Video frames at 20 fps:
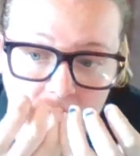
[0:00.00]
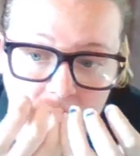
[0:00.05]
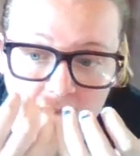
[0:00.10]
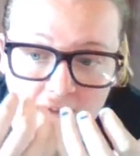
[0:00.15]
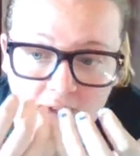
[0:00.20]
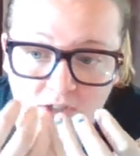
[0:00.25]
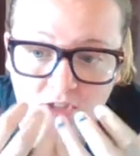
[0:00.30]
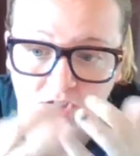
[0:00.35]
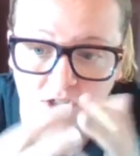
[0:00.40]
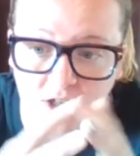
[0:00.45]
know
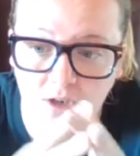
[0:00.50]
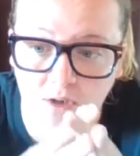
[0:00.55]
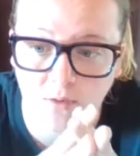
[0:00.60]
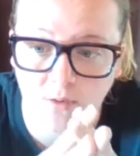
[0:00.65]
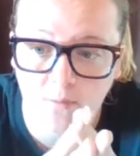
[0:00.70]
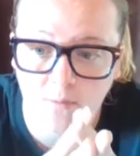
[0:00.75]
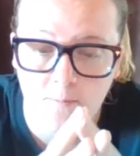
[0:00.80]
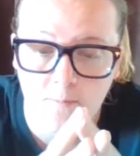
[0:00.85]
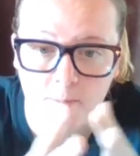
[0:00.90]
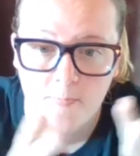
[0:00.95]
that
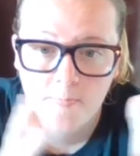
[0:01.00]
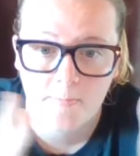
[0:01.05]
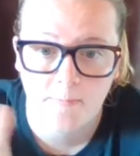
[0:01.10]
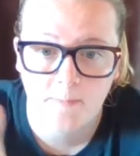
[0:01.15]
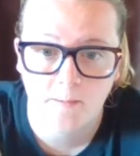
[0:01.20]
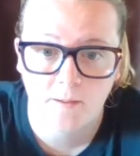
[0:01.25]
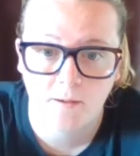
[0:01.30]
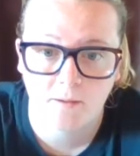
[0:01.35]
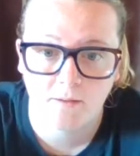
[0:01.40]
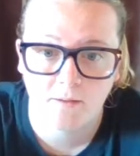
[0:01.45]
show,
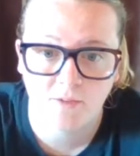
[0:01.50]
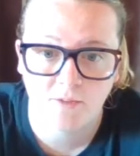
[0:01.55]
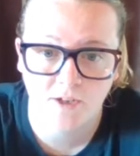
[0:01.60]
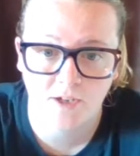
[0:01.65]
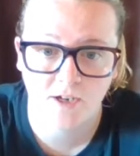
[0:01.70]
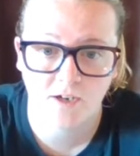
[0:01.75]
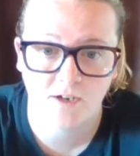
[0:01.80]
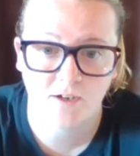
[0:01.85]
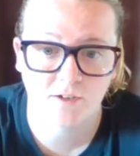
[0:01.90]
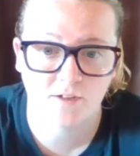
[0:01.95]

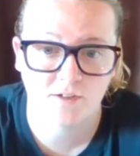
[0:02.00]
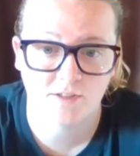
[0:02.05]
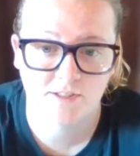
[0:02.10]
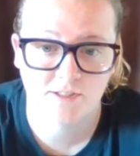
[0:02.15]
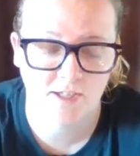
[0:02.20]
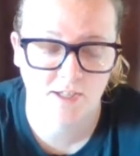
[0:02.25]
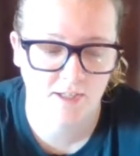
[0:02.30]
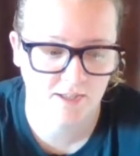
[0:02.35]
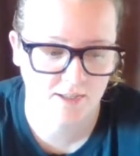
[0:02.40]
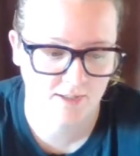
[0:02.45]

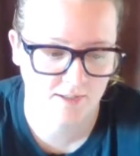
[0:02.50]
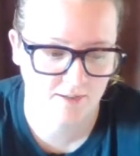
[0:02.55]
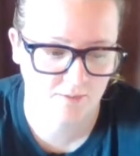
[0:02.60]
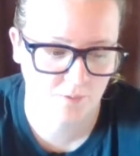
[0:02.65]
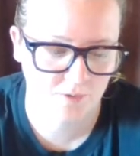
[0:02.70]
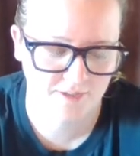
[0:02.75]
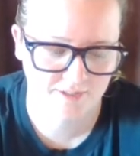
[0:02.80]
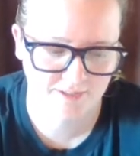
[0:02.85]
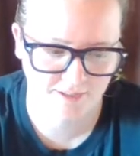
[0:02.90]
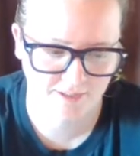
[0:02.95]
there's,
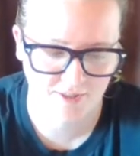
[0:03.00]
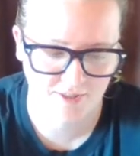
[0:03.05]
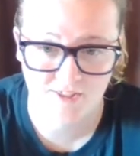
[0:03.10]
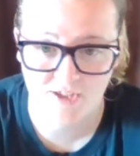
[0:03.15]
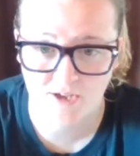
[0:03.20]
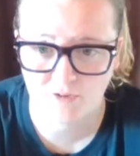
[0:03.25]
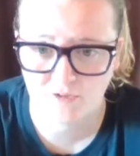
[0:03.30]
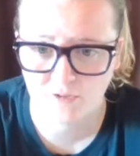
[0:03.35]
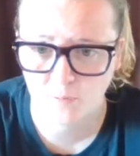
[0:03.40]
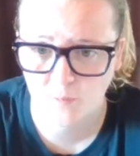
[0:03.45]
what is it,
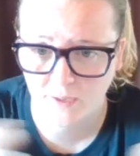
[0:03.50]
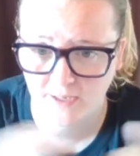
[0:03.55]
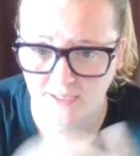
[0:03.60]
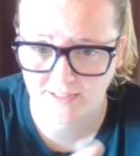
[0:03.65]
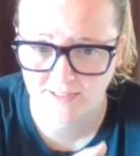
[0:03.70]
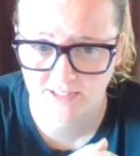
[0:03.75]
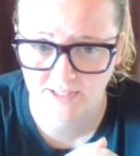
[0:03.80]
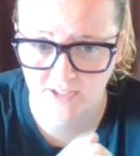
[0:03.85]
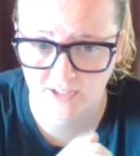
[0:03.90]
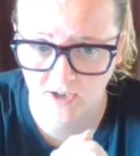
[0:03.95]
1,000
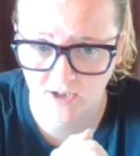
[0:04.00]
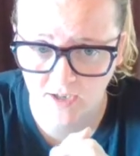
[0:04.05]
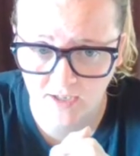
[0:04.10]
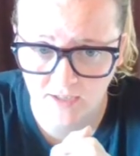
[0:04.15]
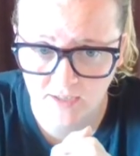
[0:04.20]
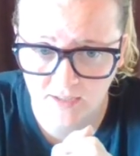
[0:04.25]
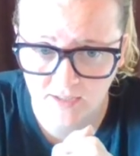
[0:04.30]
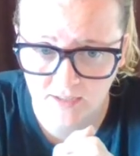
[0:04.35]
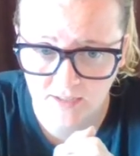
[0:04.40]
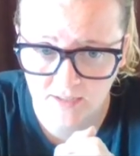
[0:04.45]
Ways to
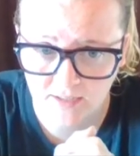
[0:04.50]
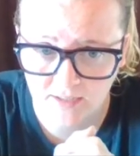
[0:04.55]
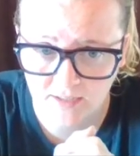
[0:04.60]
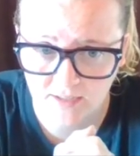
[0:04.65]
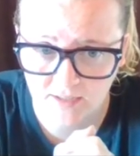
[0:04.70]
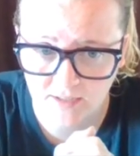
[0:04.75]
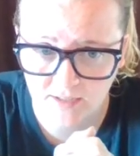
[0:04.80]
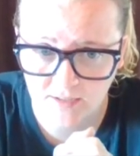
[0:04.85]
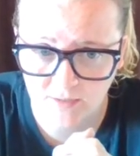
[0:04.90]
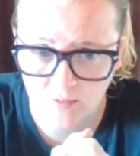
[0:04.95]
Die?
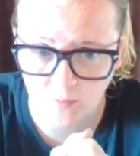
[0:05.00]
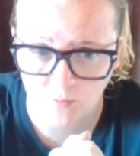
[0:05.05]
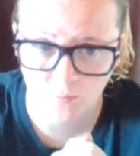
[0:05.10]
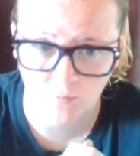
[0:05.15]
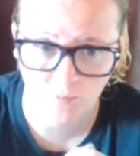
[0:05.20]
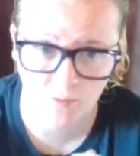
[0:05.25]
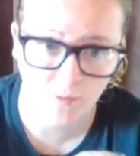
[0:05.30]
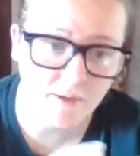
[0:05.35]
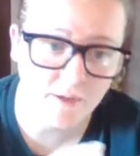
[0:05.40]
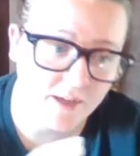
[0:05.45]
I mean,
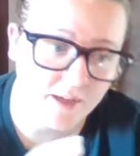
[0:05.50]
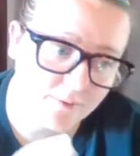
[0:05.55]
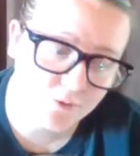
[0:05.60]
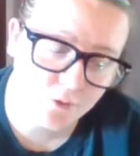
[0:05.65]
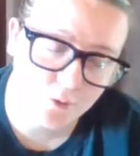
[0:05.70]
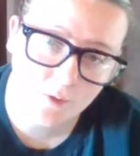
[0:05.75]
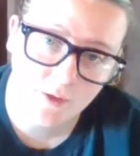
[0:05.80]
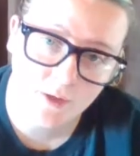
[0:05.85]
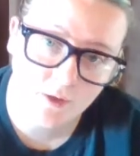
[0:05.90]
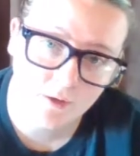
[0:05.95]
we only have
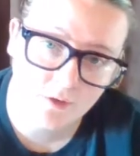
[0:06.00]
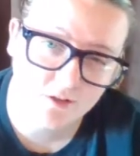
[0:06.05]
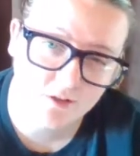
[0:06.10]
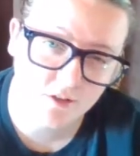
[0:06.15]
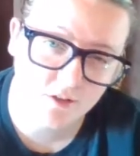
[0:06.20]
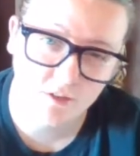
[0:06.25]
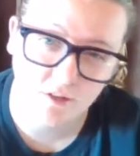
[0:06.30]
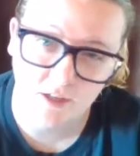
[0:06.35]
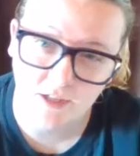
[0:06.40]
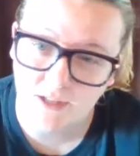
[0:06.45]

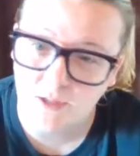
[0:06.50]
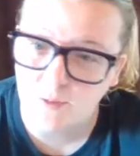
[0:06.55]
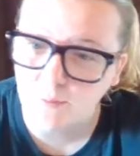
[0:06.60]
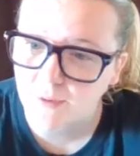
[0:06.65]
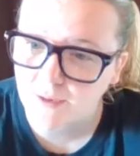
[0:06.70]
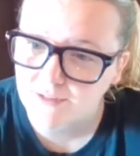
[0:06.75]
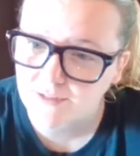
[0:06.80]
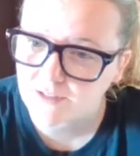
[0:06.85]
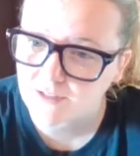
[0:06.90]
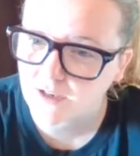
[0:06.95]
390
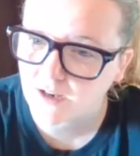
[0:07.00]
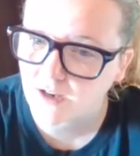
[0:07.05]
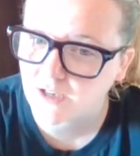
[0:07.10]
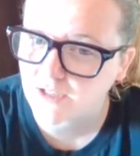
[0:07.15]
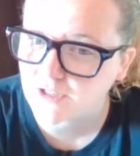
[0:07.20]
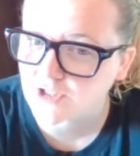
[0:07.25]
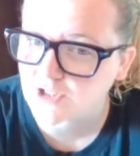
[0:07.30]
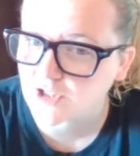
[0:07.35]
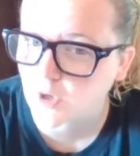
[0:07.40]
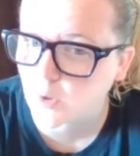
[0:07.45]
Ways to Die
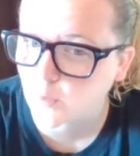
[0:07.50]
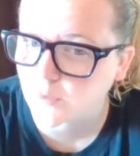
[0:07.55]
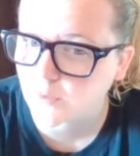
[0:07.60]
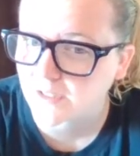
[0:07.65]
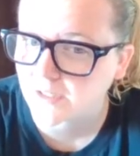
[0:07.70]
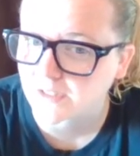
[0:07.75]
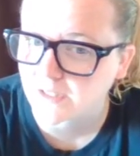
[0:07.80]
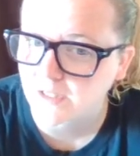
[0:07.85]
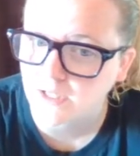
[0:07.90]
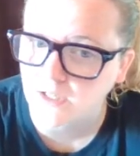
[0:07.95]
shown
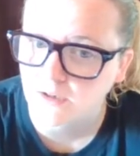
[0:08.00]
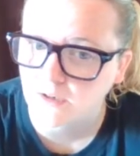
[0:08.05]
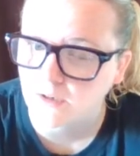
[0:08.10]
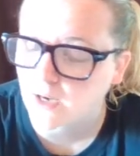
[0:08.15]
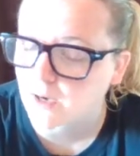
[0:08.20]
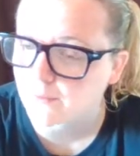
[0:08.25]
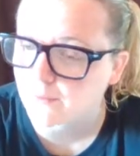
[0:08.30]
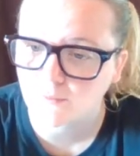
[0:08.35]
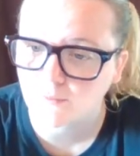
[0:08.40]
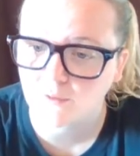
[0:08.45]
in here.
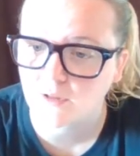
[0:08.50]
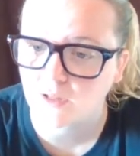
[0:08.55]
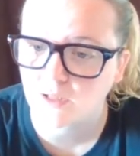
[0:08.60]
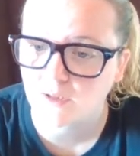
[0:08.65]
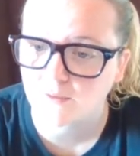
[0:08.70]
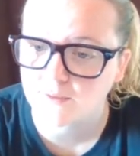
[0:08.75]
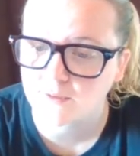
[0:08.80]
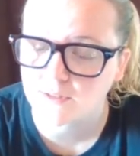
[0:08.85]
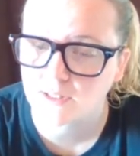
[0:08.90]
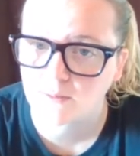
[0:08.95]
I don't even think
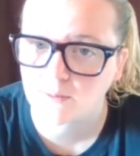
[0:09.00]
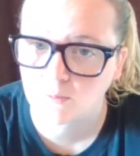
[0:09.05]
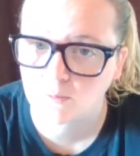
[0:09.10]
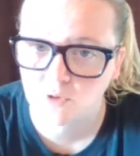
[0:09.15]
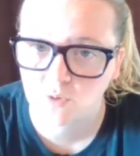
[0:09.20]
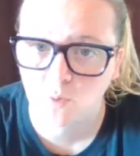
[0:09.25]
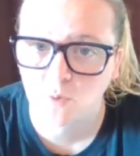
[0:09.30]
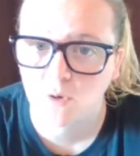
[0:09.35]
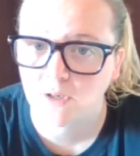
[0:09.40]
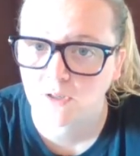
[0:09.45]
I've seen the
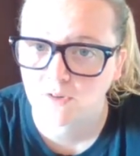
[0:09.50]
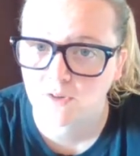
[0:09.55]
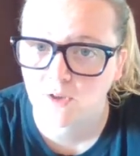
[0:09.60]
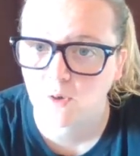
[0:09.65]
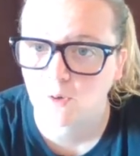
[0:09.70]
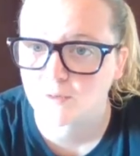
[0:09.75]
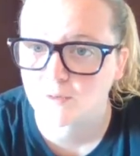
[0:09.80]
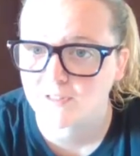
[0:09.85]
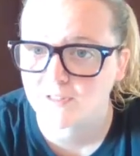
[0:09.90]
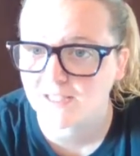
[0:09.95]
majority of
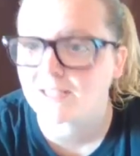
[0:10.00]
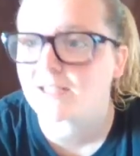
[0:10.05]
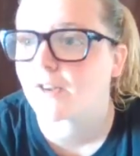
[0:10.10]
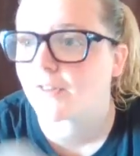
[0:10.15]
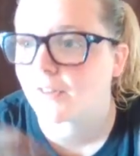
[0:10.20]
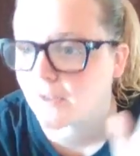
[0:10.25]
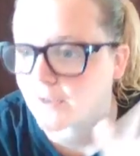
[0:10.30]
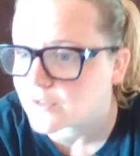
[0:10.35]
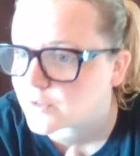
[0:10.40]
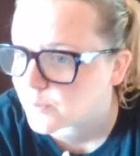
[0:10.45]
those in
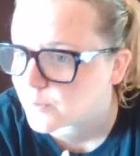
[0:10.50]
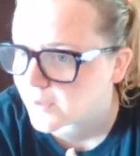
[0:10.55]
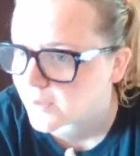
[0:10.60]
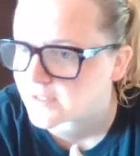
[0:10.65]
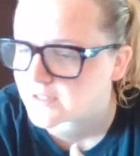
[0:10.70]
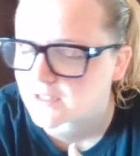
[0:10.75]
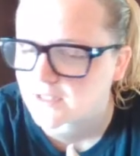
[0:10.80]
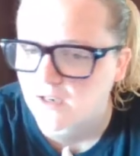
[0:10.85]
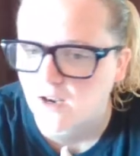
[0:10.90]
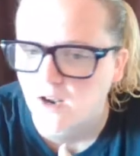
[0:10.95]
1,000
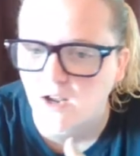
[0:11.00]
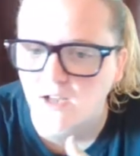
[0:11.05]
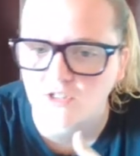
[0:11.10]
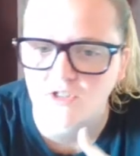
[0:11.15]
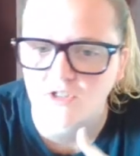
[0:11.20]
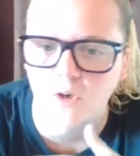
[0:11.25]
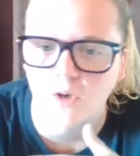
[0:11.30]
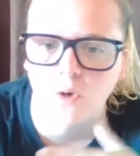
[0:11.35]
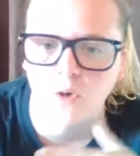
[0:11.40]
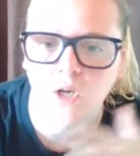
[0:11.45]
Ways to Die.
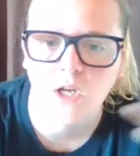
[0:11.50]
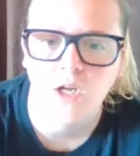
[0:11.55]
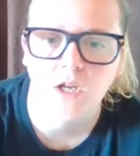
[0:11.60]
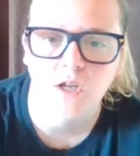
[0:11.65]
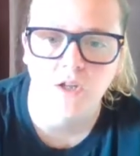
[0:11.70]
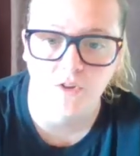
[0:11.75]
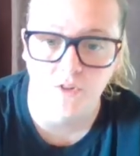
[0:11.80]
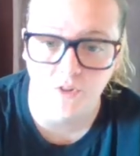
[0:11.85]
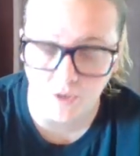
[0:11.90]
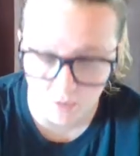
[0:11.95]
So
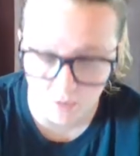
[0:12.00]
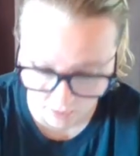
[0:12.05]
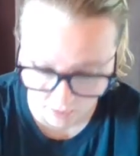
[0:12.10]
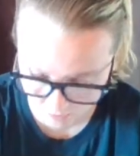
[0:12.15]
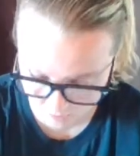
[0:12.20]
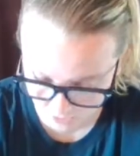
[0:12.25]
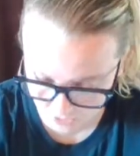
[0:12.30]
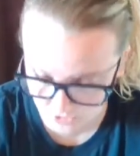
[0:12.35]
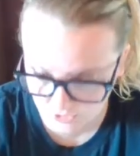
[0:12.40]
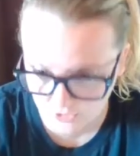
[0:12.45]
there
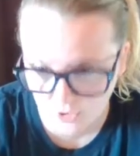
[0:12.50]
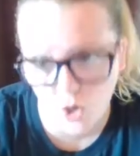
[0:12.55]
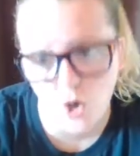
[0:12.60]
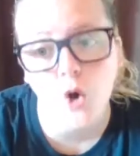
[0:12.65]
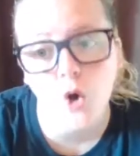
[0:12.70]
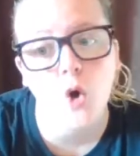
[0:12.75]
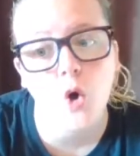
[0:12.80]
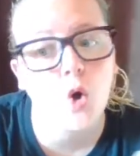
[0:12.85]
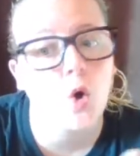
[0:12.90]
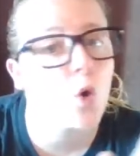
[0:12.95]
are
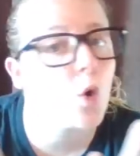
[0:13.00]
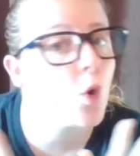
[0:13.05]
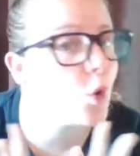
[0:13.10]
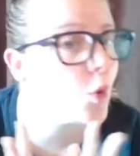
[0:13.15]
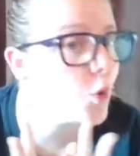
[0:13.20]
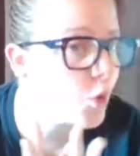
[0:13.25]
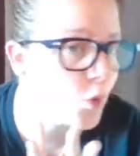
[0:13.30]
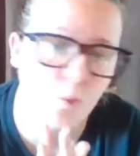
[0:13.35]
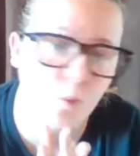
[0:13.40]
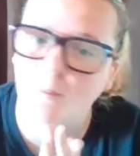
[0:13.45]

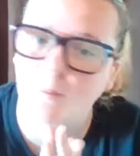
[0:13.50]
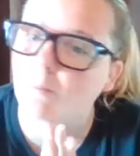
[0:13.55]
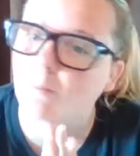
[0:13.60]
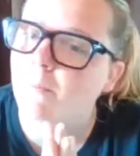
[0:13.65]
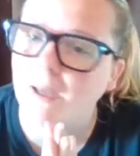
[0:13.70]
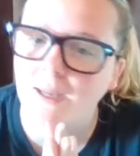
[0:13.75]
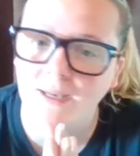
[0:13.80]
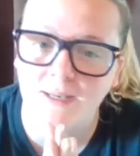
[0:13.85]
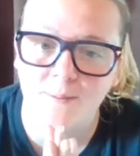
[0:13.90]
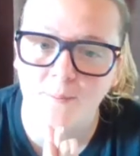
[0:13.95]
so
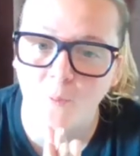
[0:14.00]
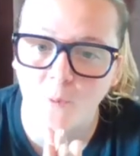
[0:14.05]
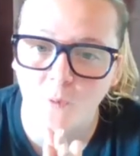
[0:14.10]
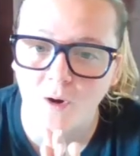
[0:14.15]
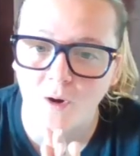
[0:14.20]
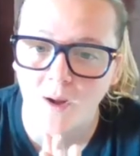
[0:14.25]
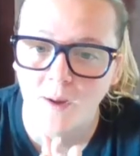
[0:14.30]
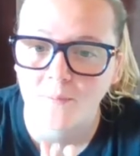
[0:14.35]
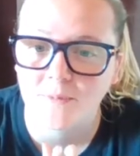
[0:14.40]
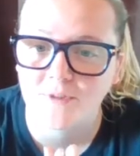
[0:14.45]
many
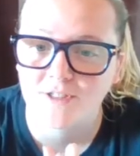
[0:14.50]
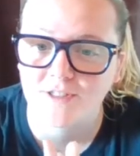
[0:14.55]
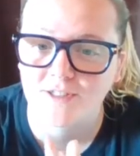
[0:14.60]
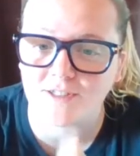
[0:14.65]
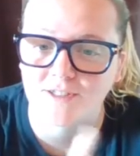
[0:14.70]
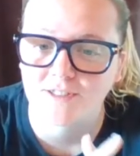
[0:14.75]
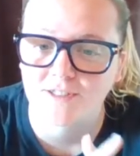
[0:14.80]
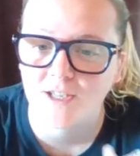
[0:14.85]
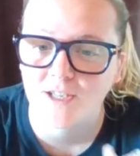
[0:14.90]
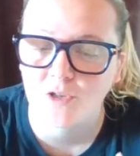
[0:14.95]
more
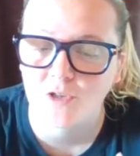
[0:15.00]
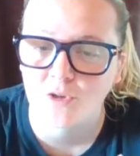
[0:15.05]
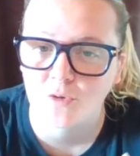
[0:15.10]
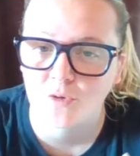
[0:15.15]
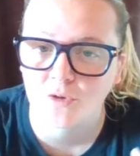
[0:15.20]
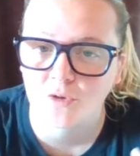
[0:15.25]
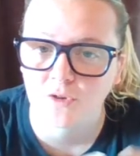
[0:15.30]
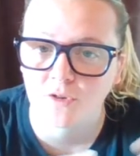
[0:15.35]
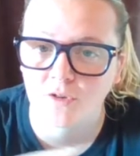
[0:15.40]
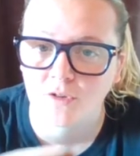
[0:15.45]
options that you
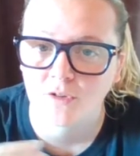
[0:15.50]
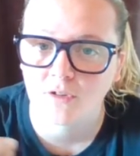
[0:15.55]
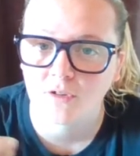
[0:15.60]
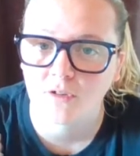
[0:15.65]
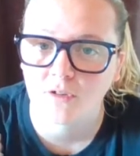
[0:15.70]
could